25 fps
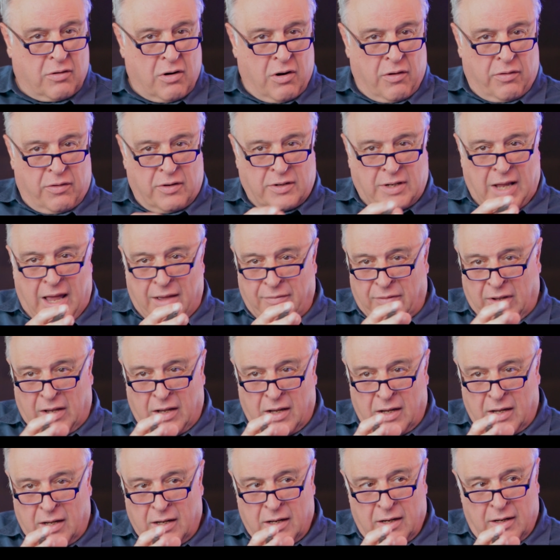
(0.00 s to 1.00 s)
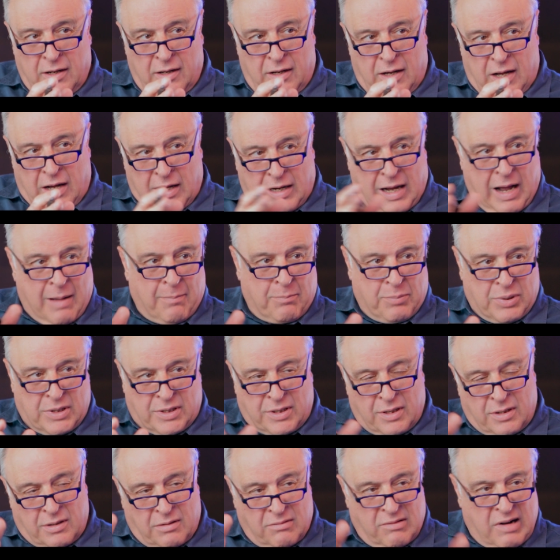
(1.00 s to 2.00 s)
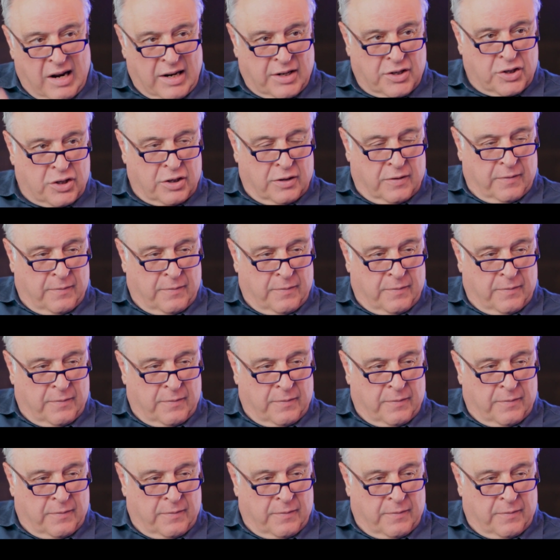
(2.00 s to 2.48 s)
growth, is having a compass, a direction?